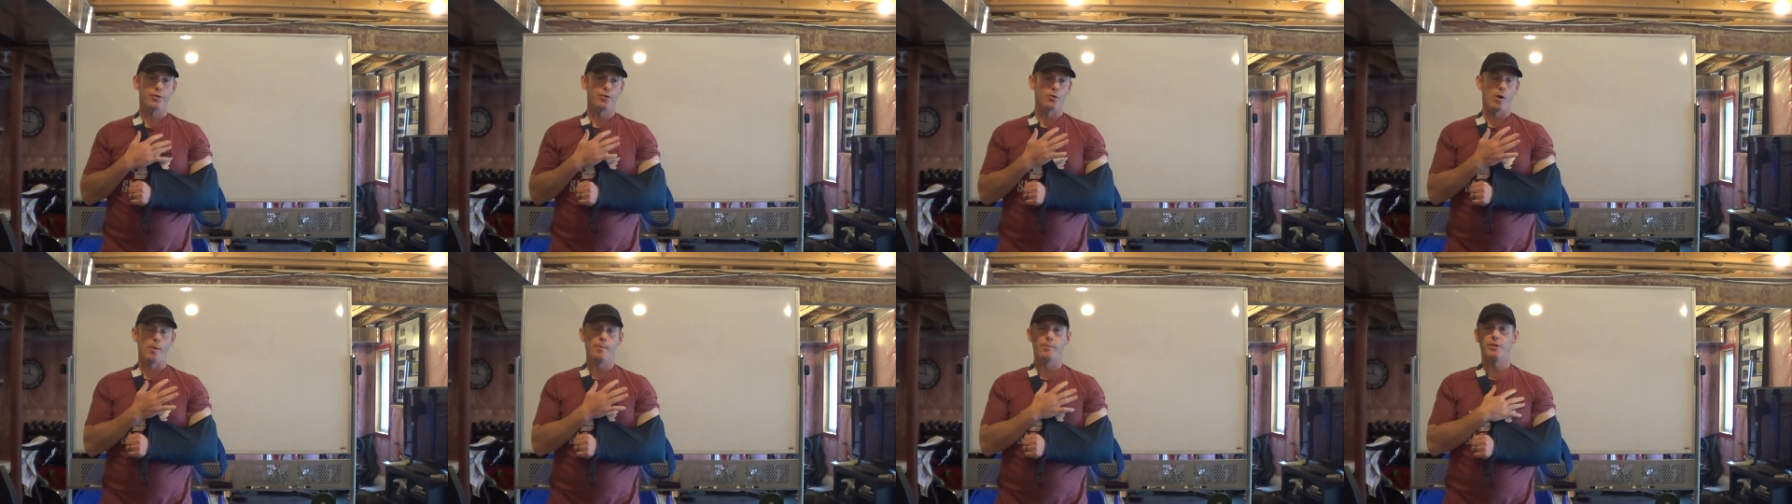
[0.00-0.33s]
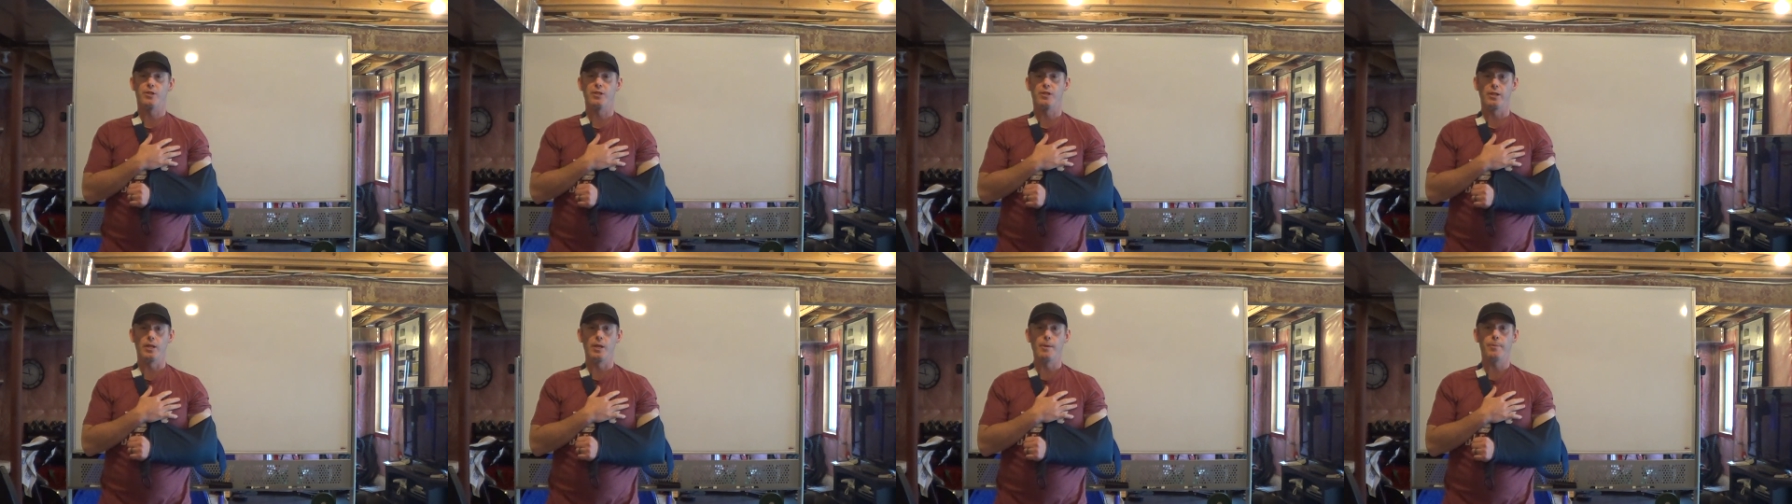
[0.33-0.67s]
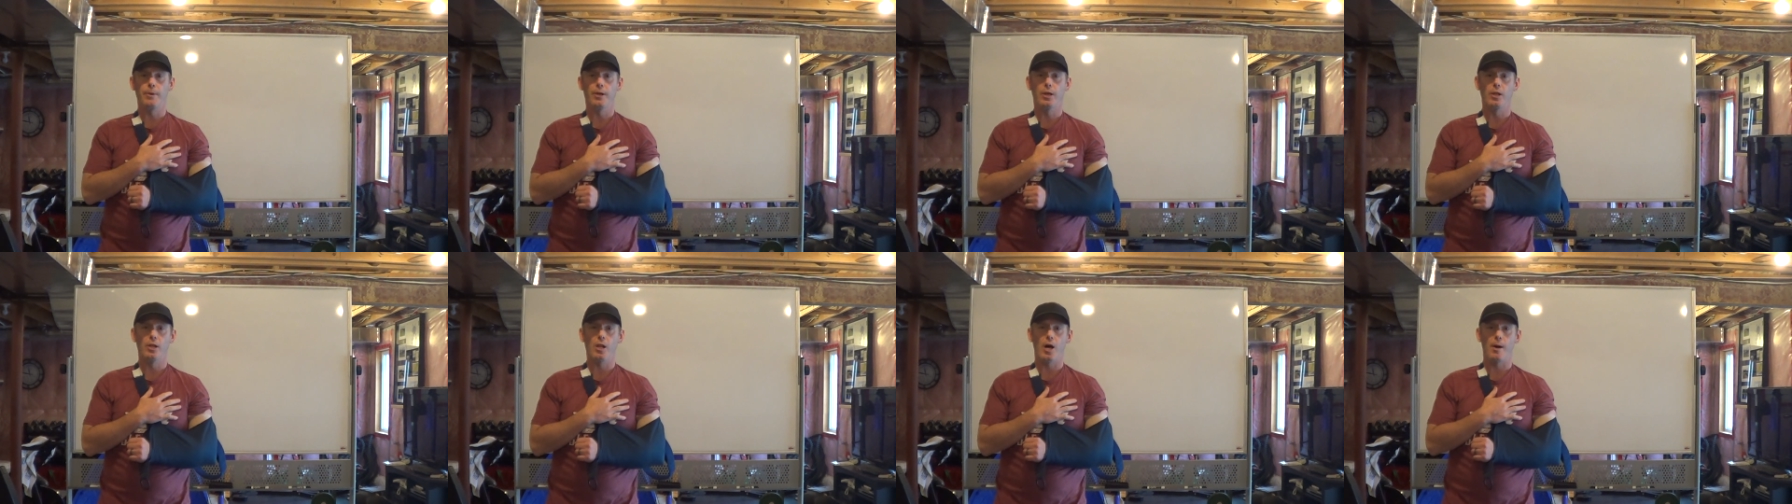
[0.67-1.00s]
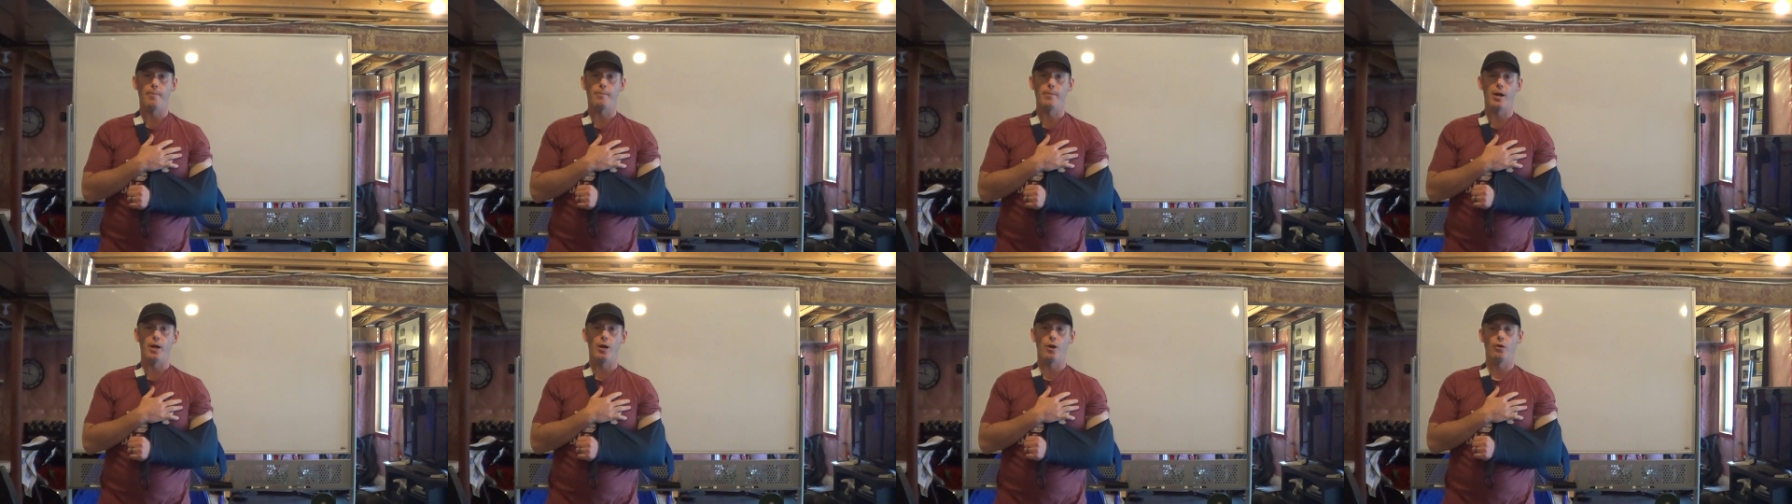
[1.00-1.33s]
So I'm sleeping a
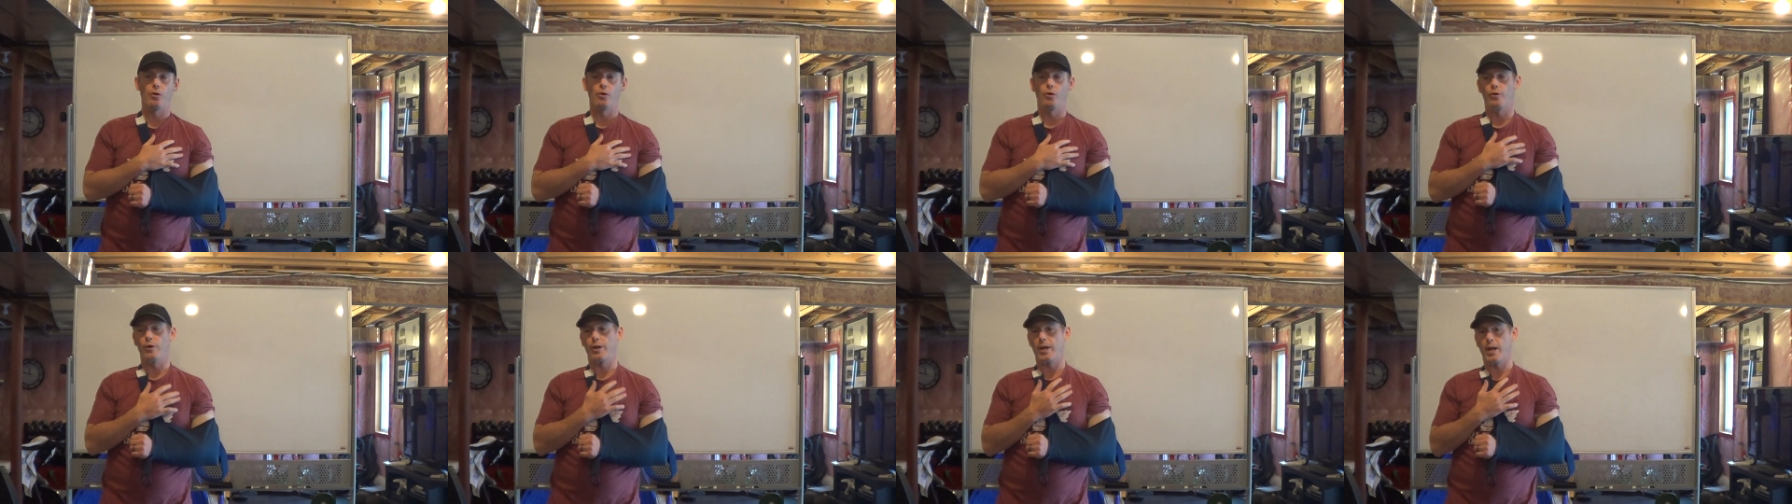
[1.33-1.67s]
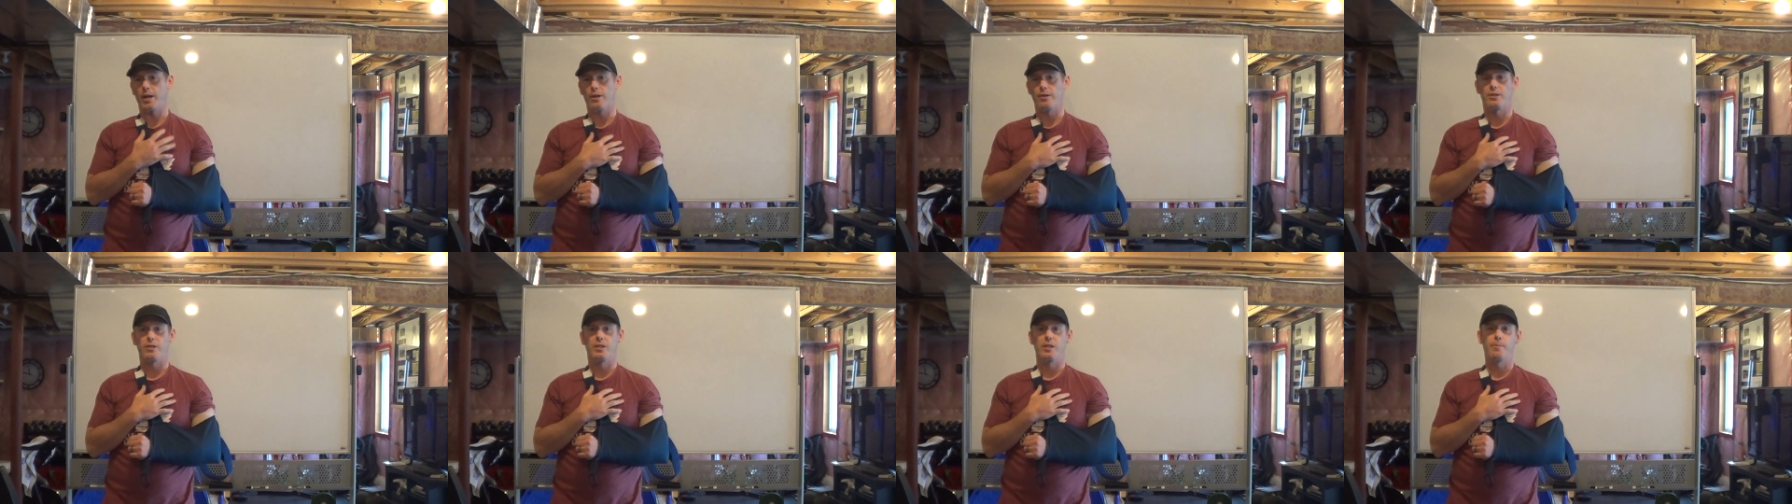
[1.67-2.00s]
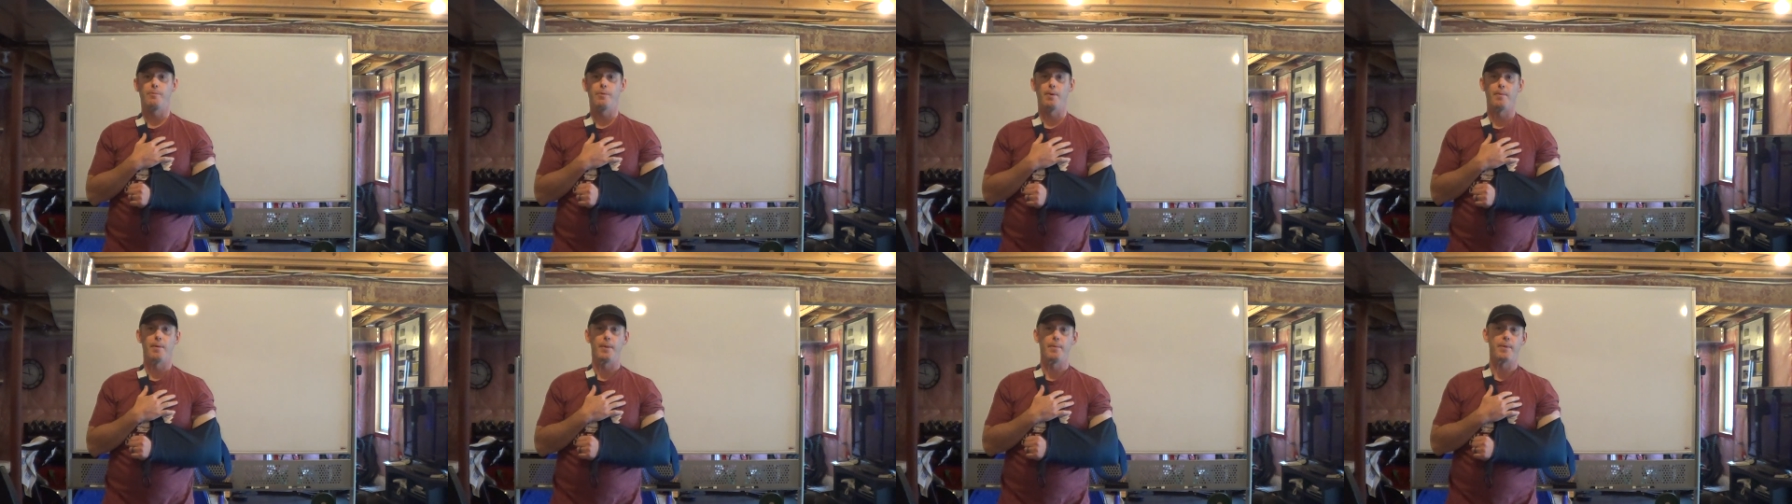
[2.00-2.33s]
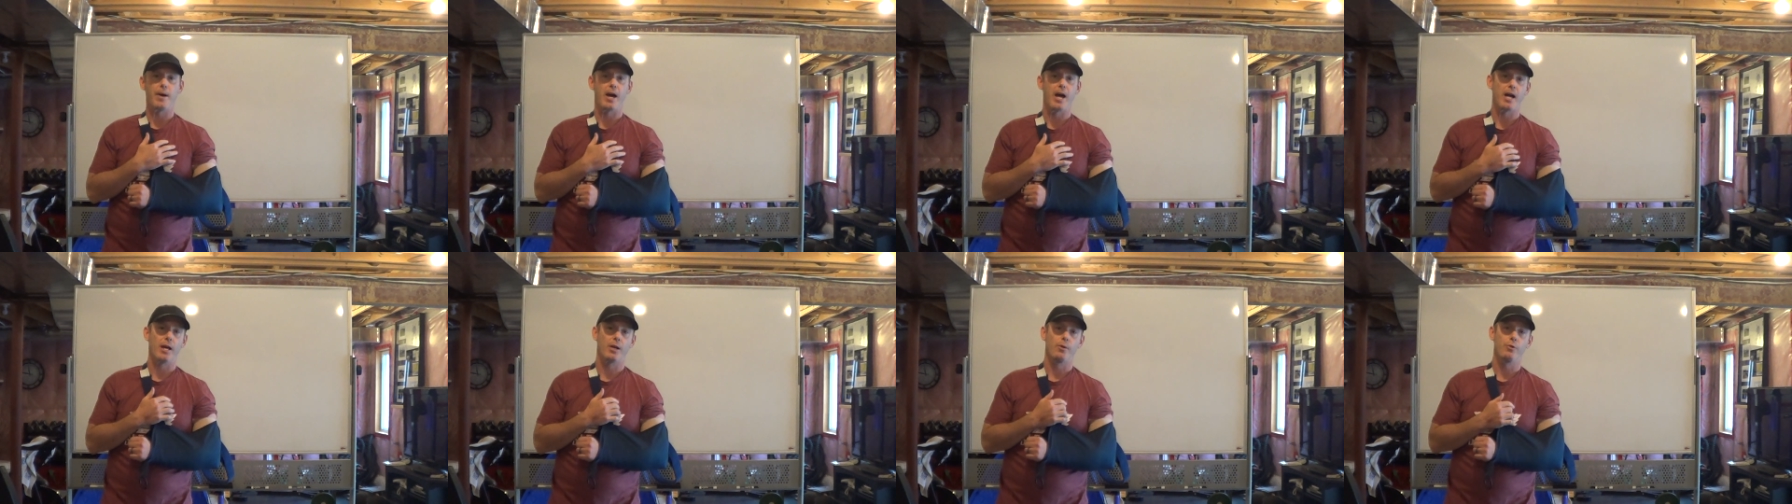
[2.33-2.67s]
lot better, learning how to sleep on my
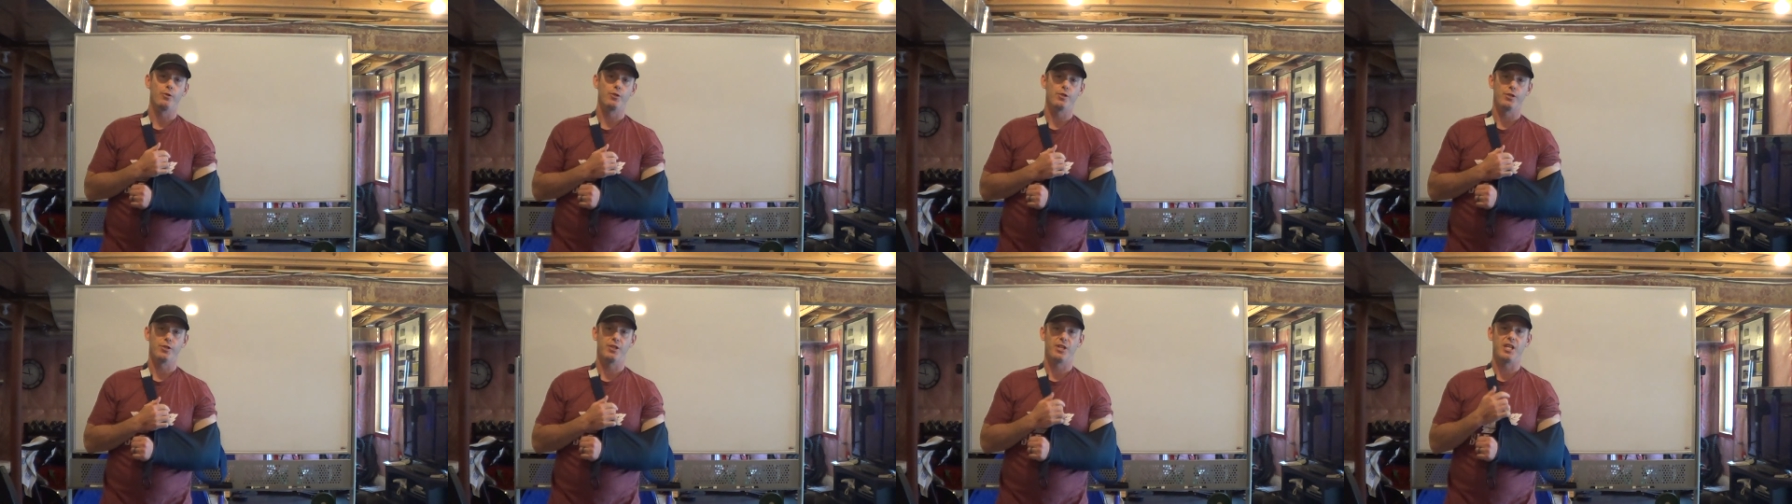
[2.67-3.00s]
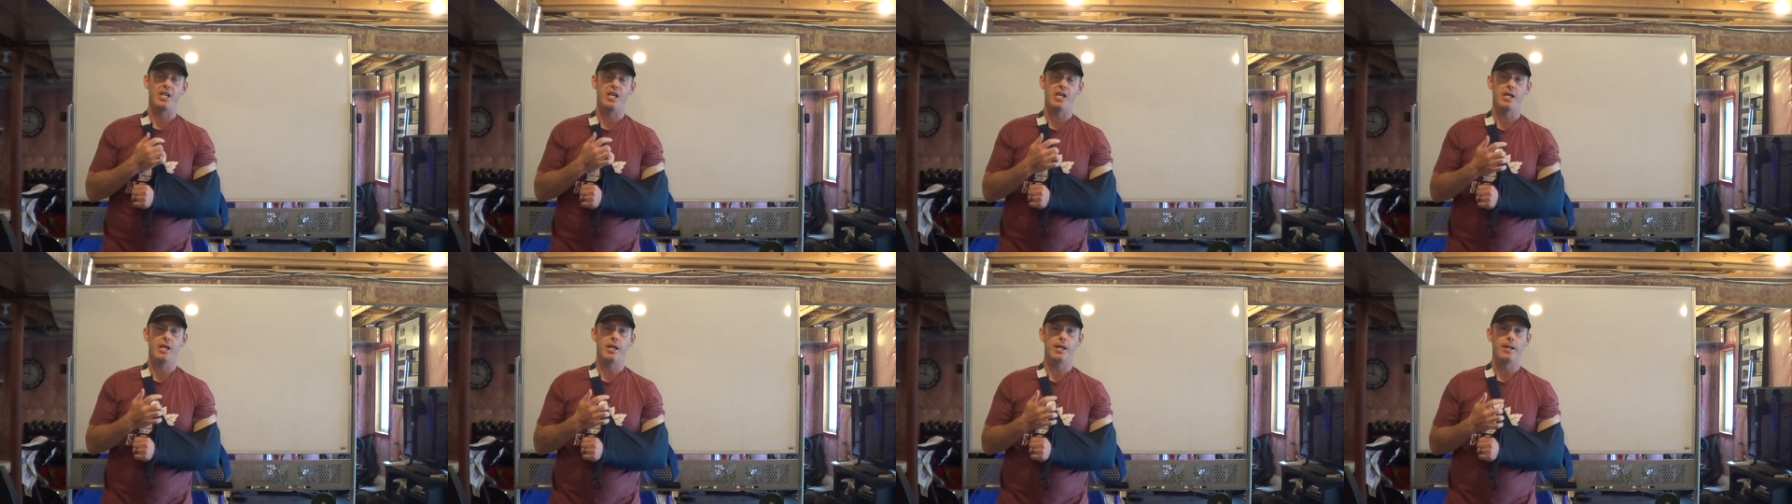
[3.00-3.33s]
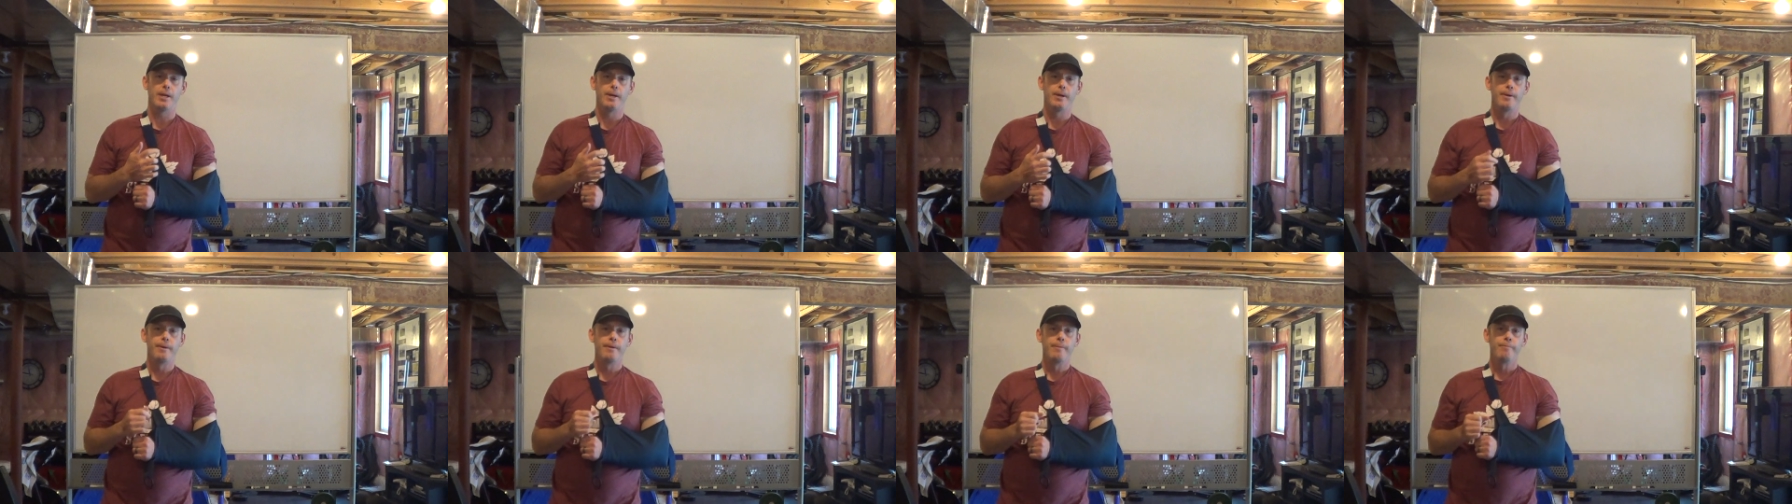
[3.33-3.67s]
back, which is key.